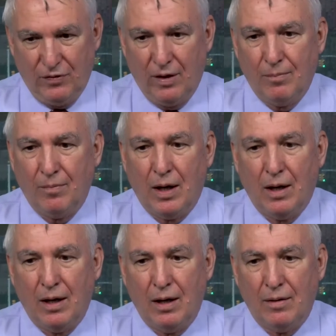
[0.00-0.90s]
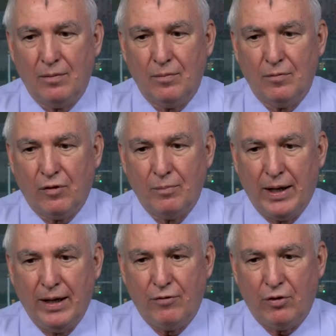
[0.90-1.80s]
from, uh, from
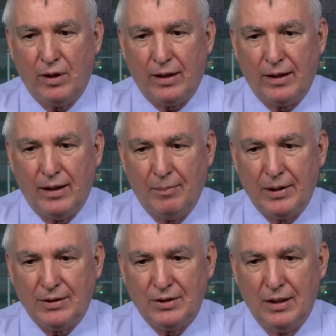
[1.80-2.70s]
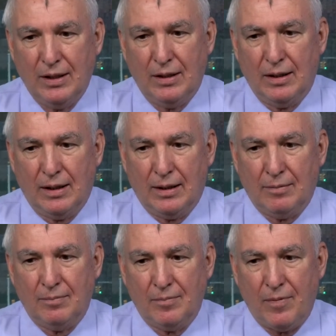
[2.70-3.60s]
behavioral economics.
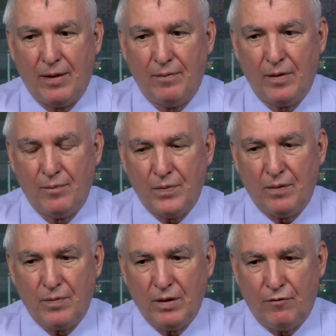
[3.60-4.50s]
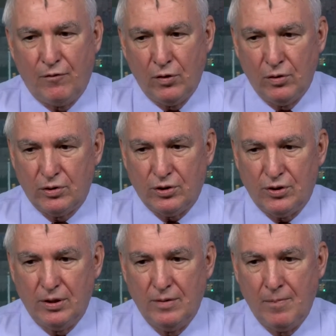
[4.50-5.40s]
Uh,
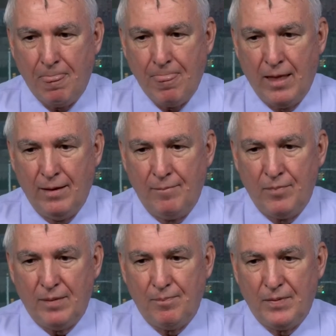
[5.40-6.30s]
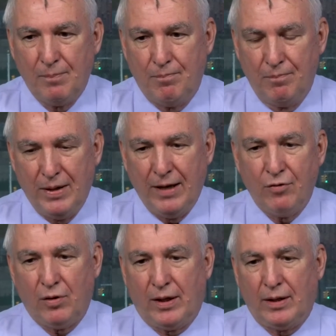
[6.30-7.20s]
first,
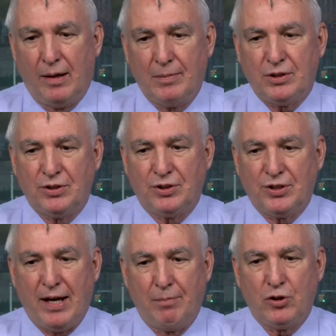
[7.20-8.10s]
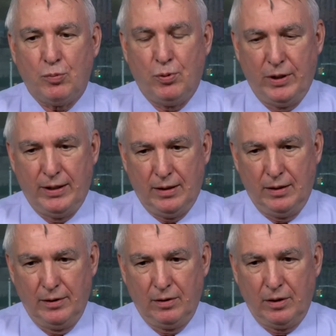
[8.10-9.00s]
behavioral economics has established pretty
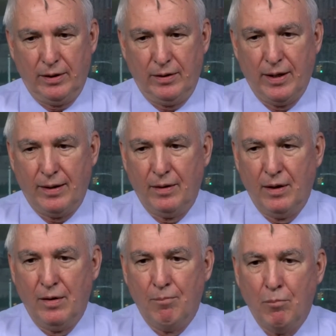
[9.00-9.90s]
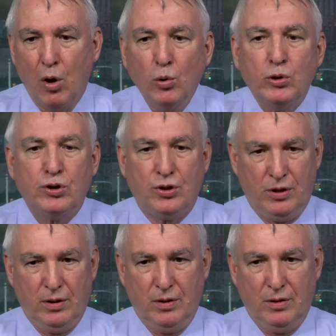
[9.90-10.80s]
clearly that most
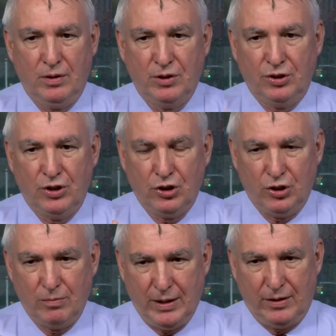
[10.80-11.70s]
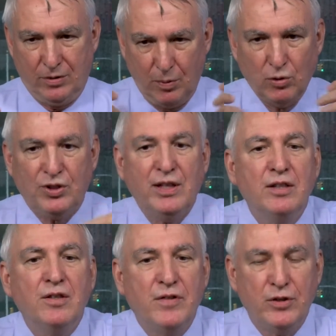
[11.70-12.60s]
decision makers, most
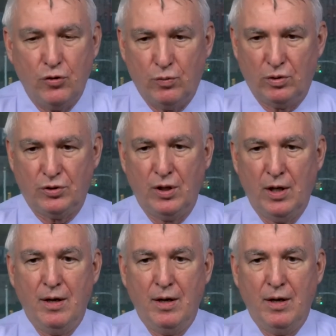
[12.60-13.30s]
individuals,